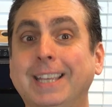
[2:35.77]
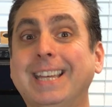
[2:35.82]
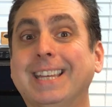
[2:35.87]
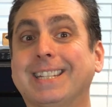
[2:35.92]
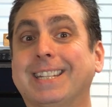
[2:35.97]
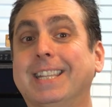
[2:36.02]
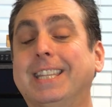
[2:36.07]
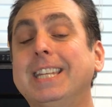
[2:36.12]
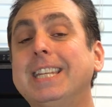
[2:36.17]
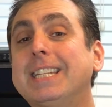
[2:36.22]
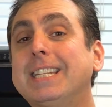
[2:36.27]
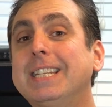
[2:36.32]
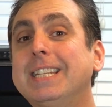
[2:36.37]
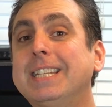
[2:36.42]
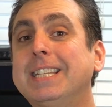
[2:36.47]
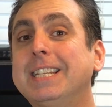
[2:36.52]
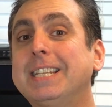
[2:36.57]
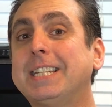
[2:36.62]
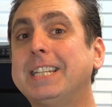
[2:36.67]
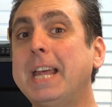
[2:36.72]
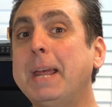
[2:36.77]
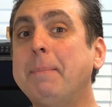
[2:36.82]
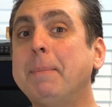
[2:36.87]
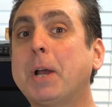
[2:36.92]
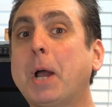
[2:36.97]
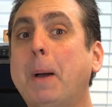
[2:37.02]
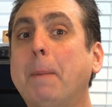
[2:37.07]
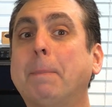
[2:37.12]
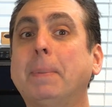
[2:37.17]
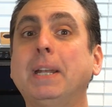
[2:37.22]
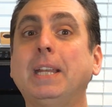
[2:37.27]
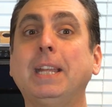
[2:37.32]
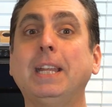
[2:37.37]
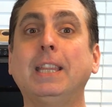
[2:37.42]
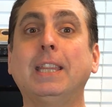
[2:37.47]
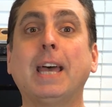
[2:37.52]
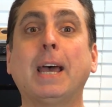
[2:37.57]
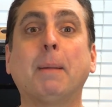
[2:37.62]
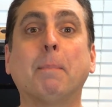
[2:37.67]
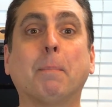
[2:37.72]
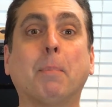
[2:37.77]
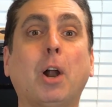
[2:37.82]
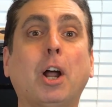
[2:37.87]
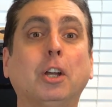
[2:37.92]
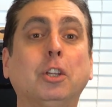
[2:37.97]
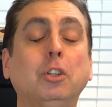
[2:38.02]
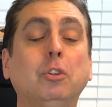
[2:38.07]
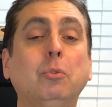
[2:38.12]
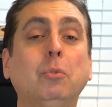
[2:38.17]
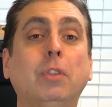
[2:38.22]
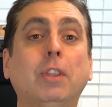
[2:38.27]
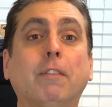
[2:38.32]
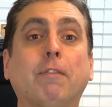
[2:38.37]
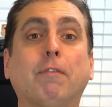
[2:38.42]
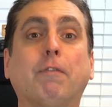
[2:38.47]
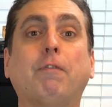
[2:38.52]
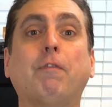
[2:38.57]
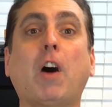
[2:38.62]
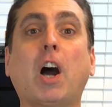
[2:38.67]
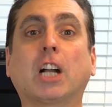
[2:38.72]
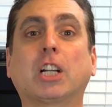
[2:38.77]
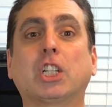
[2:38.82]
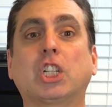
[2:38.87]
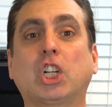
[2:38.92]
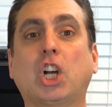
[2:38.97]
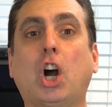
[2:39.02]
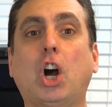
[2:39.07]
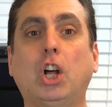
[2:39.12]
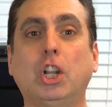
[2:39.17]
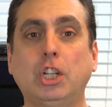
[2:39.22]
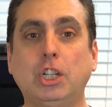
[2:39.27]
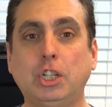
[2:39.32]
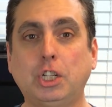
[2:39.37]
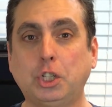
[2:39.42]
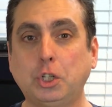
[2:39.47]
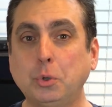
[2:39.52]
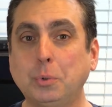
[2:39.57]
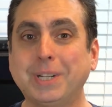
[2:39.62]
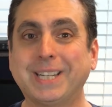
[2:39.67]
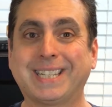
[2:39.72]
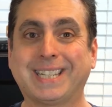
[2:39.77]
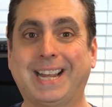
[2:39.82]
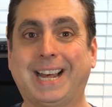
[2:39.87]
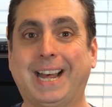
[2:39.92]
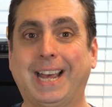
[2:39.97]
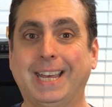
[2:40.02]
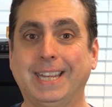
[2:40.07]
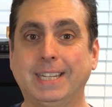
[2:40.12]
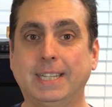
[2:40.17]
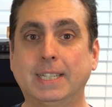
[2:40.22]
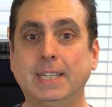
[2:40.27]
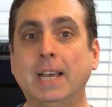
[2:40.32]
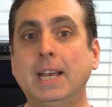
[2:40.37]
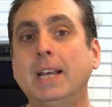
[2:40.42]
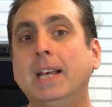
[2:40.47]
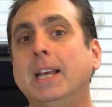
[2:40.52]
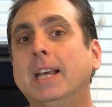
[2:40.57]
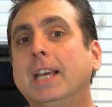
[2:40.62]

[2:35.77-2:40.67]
Yes, this is the same company that brought you the Foxconn suicides.